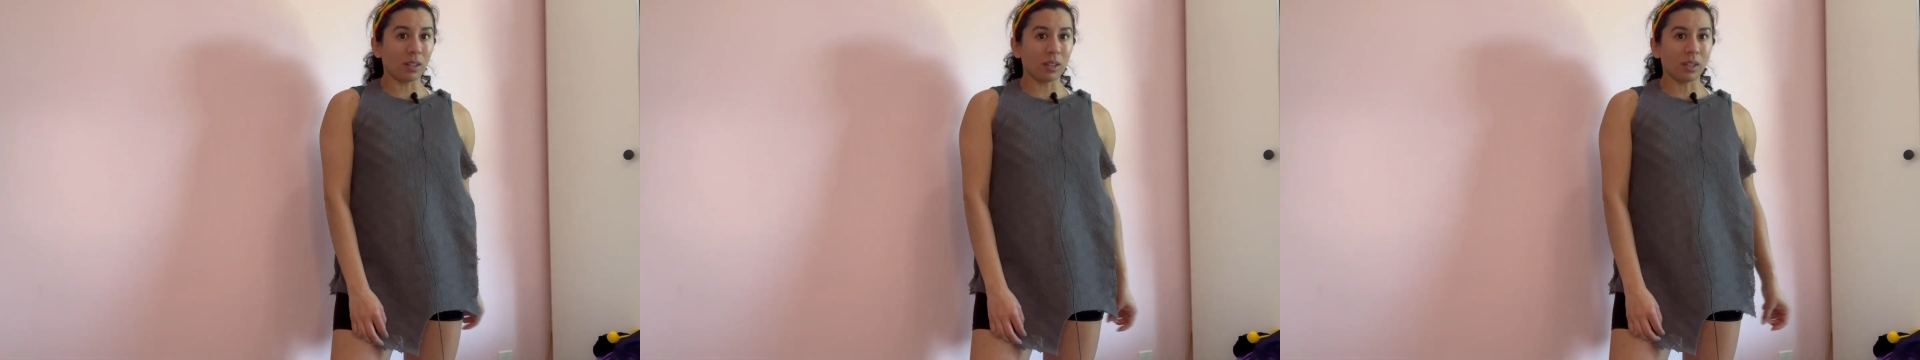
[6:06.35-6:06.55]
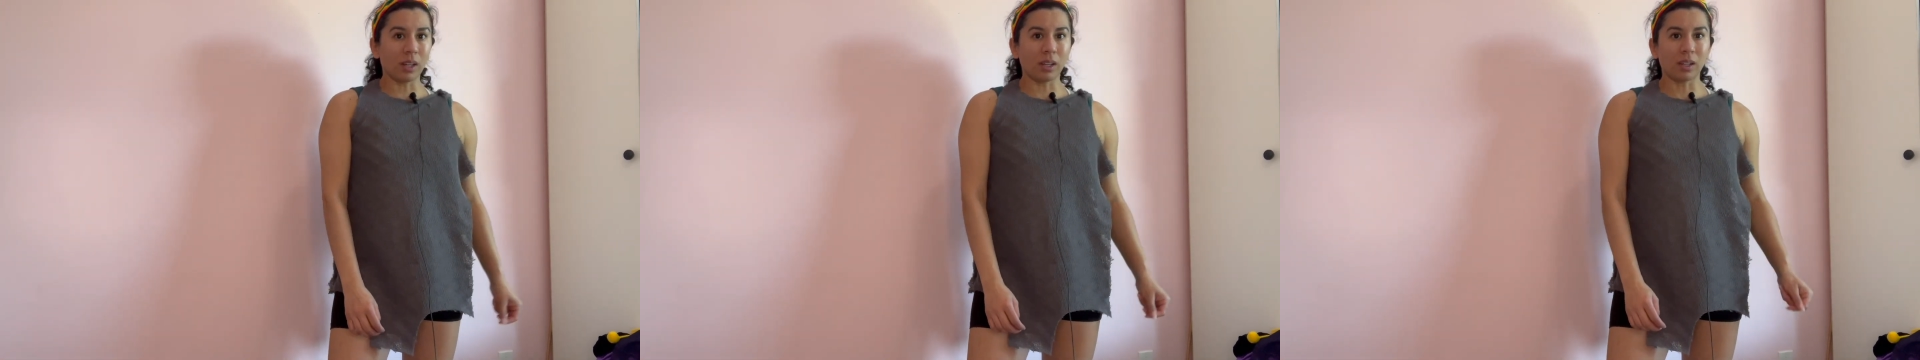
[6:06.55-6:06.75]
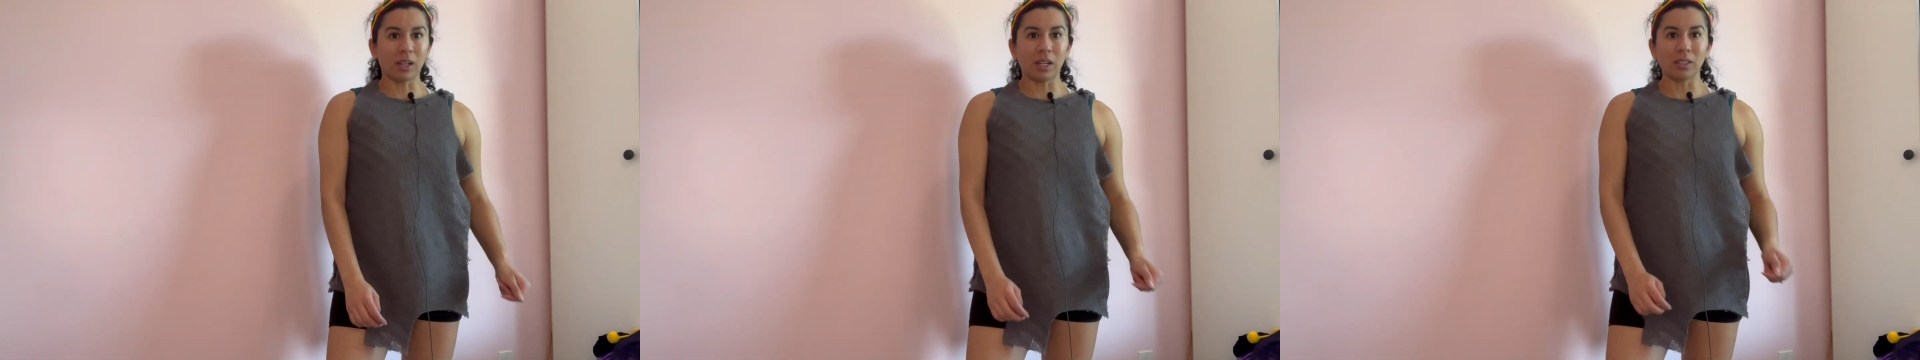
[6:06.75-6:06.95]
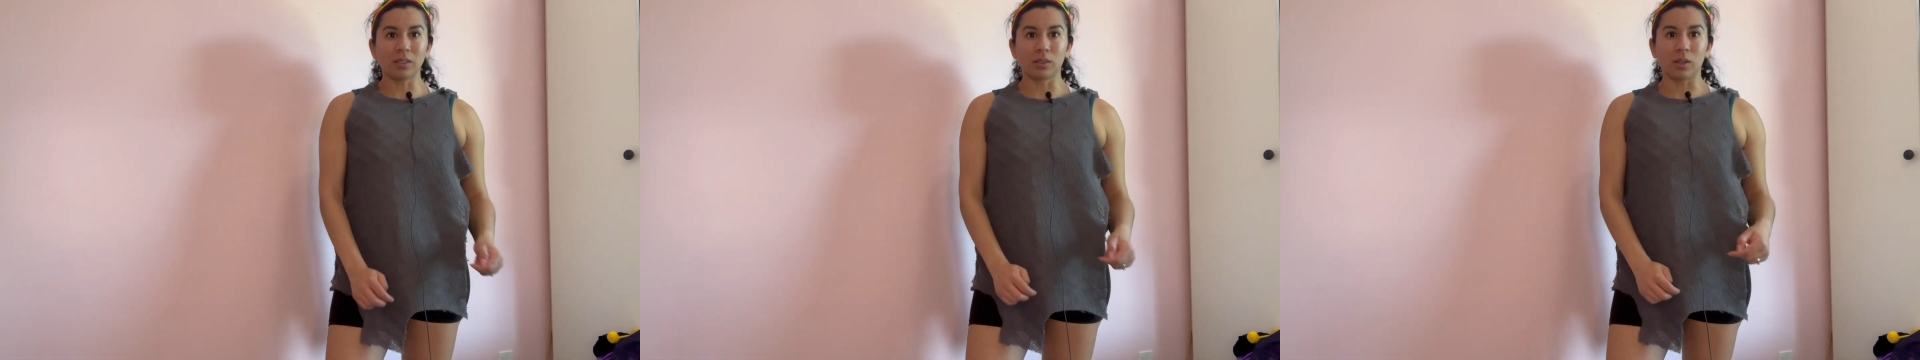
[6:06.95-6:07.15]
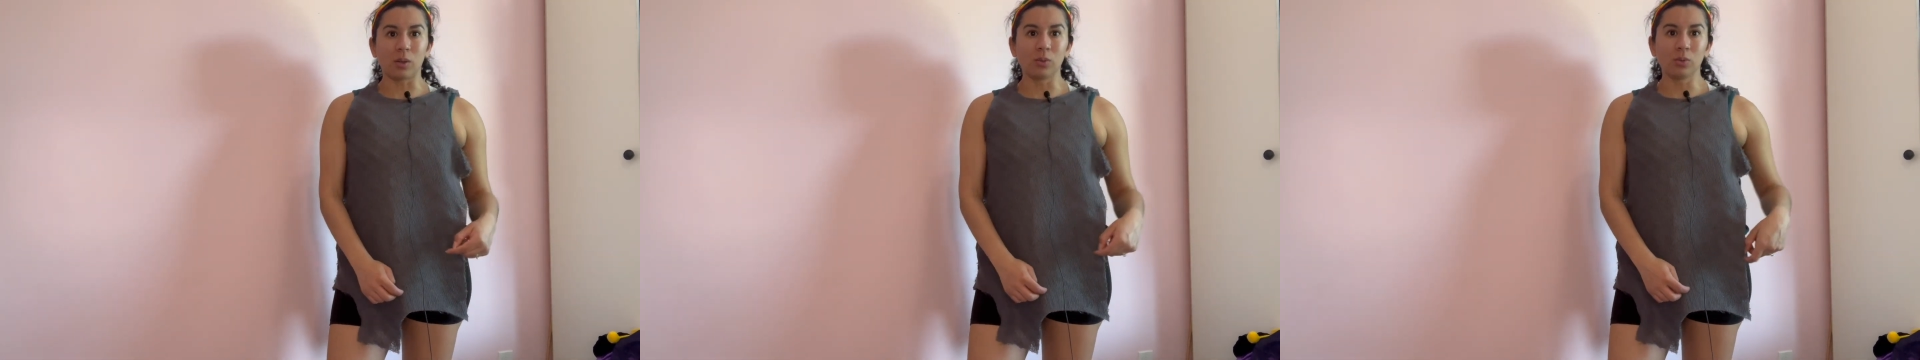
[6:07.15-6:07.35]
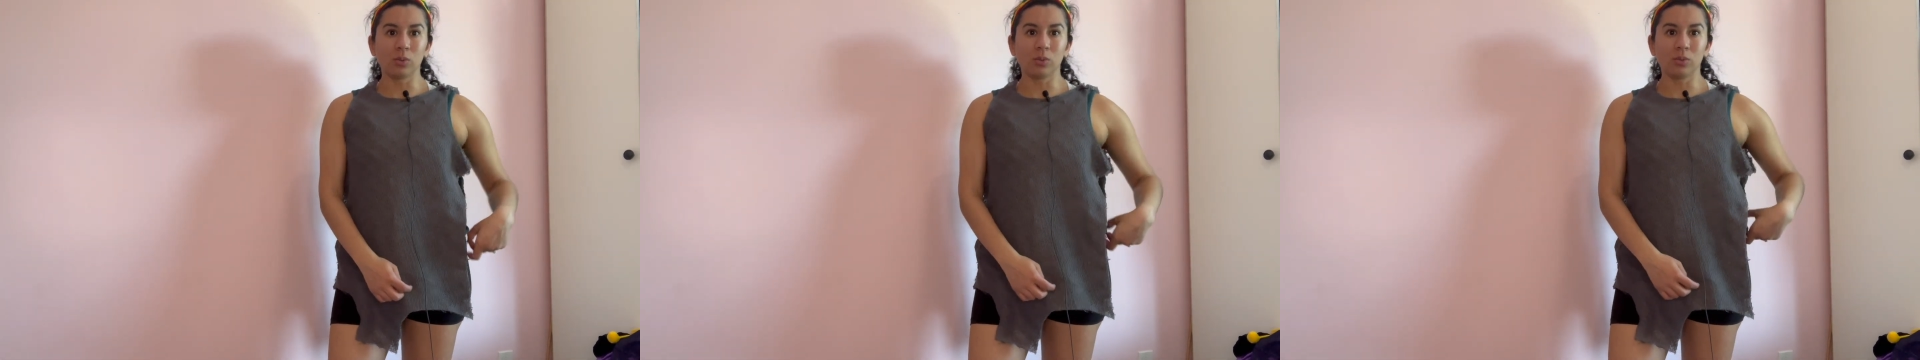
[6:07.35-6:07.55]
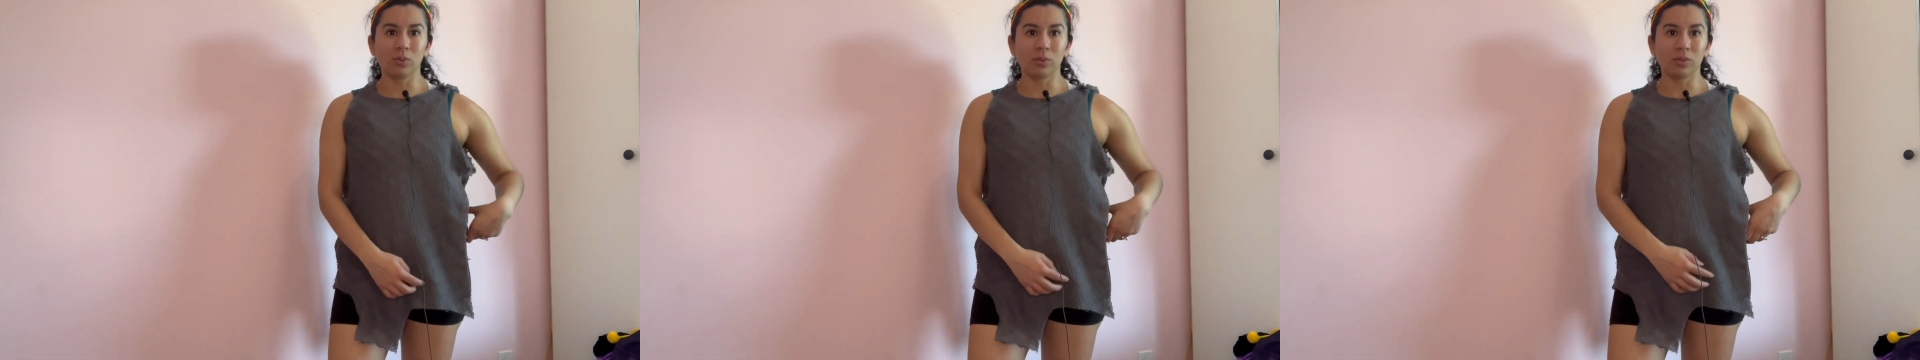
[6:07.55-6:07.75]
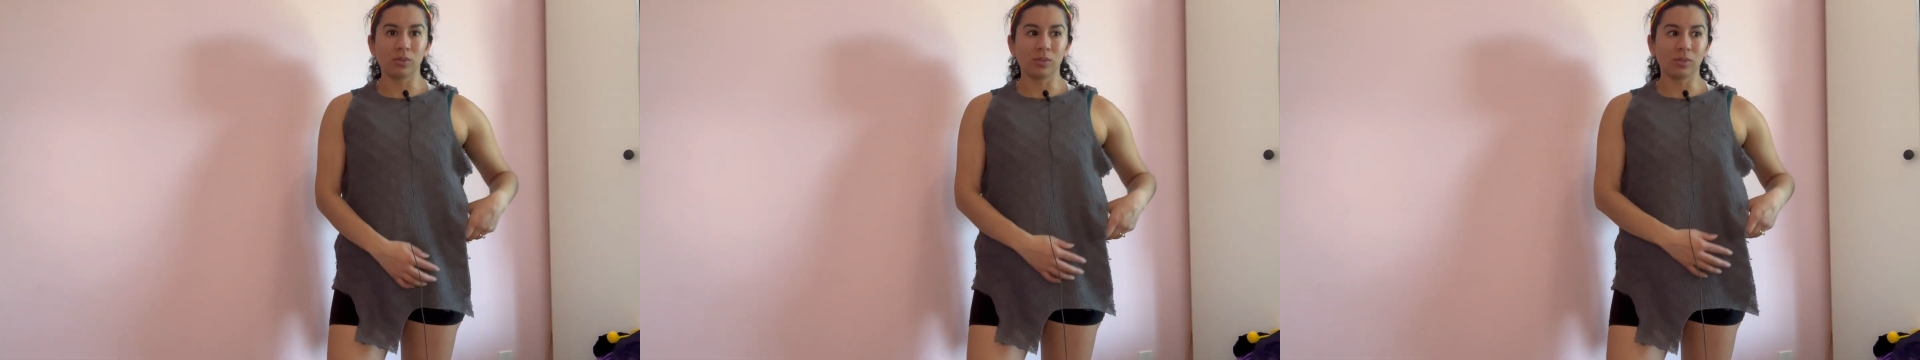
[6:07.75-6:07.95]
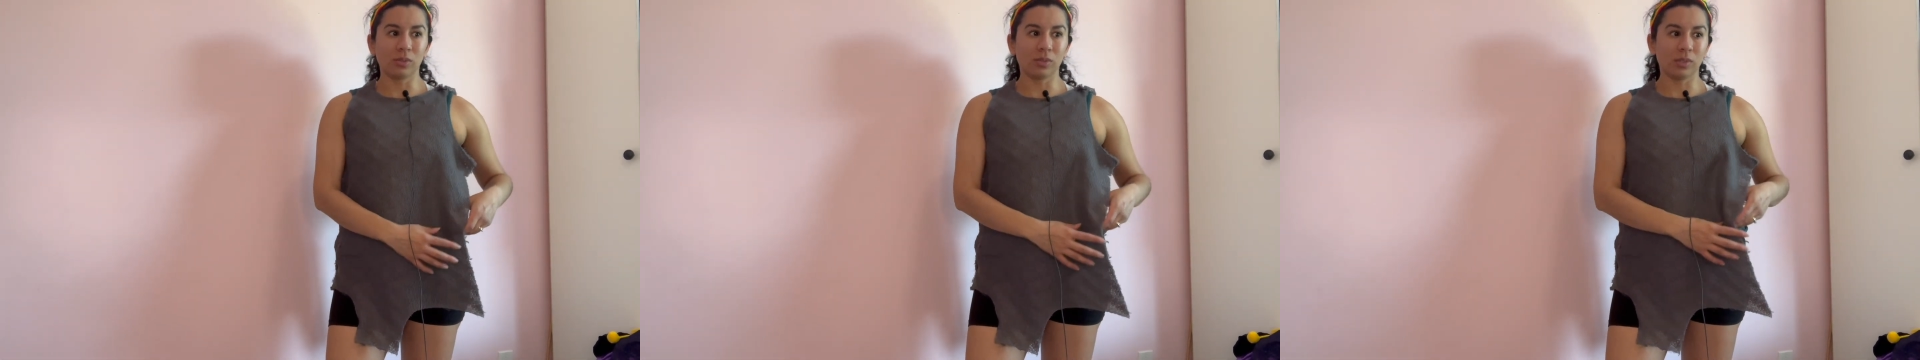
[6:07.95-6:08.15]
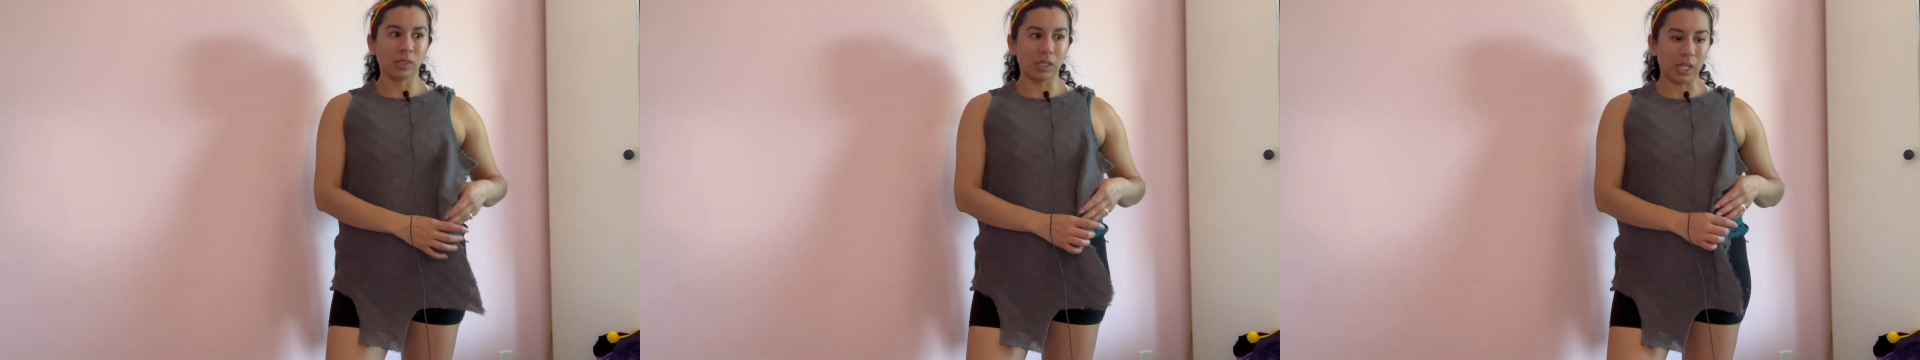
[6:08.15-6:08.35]
Like, I don't
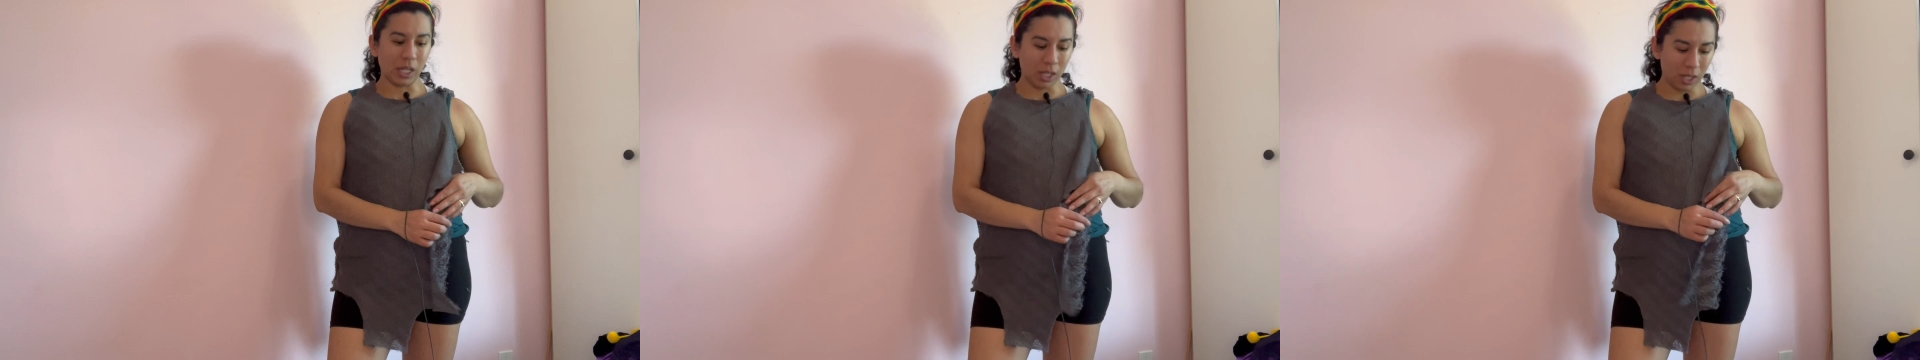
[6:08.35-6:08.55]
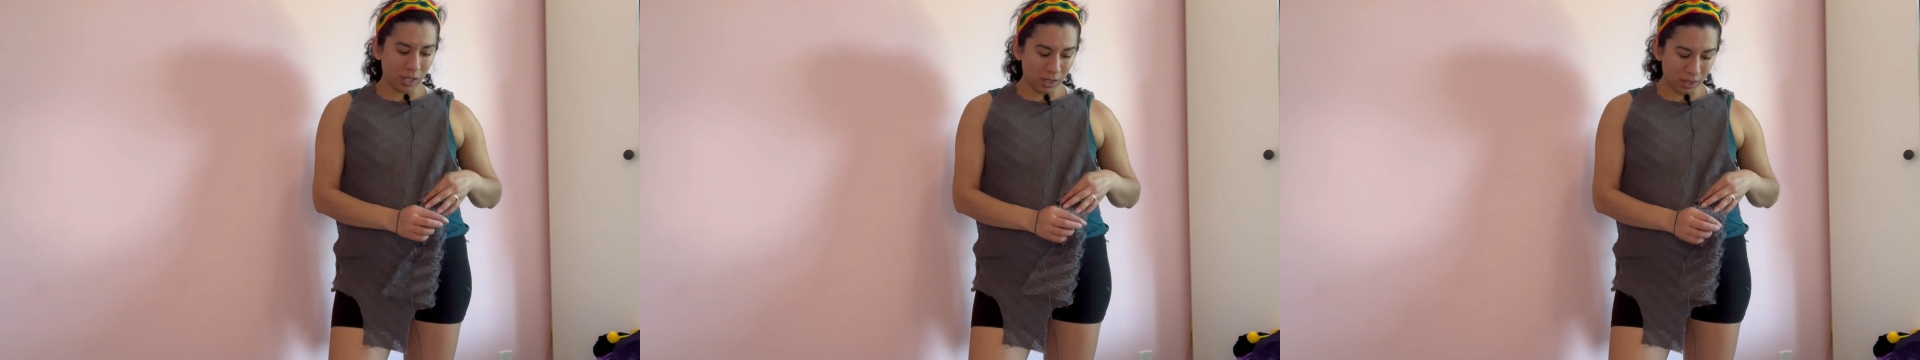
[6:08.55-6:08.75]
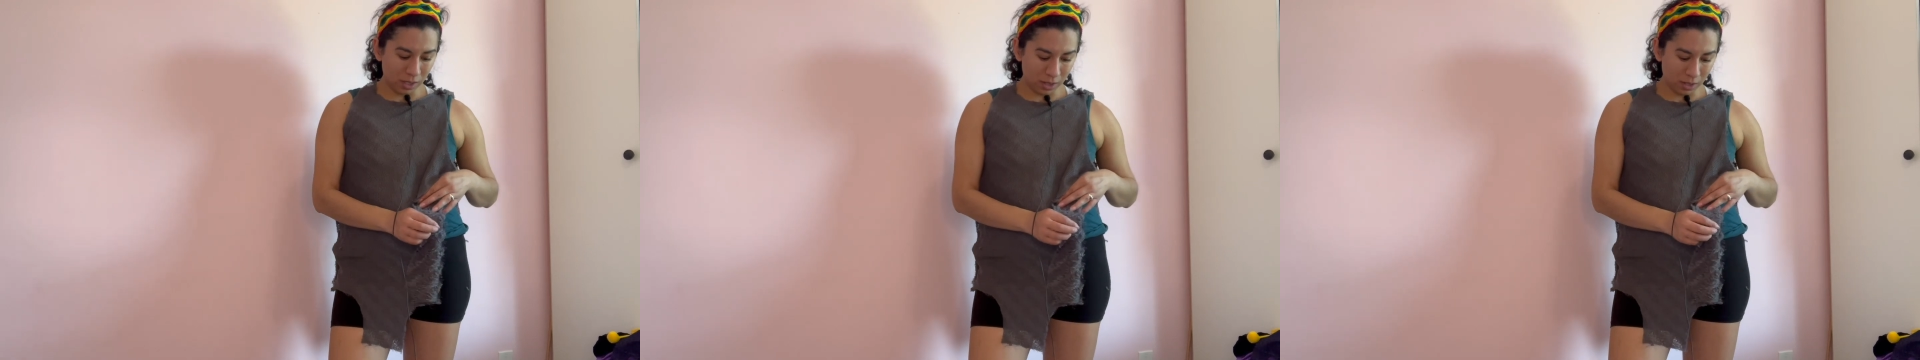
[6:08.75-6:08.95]
like it.